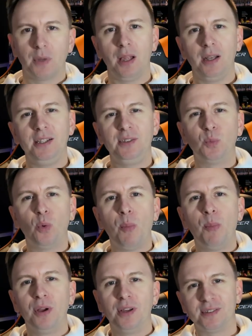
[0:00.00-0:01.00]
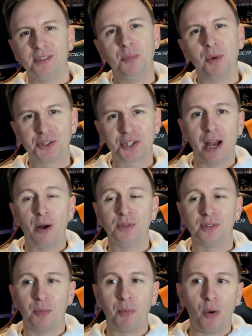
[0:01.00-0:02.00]
At least one person in my chat
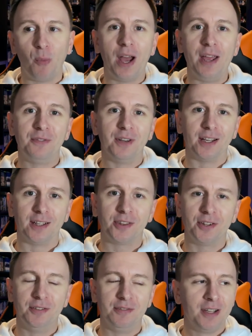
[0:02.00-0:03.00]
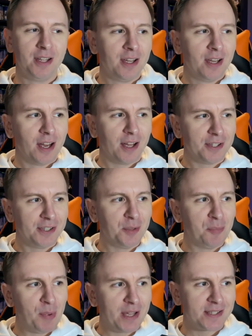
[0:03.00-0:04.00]
was on my wavelength, and I think
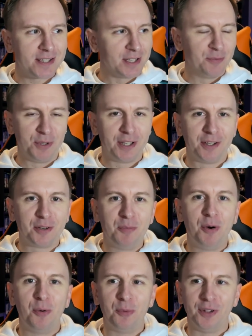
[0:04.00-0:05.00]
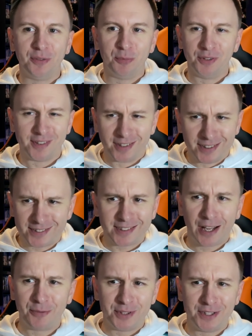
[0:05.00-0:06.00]
the best thing we could come up with was that it
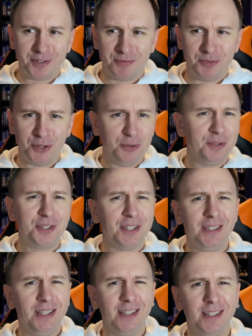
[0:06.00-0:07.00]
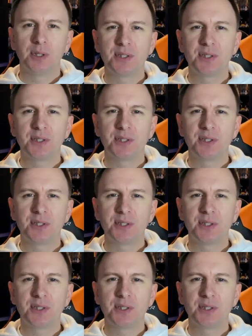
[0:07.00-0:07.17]
sounded douchey.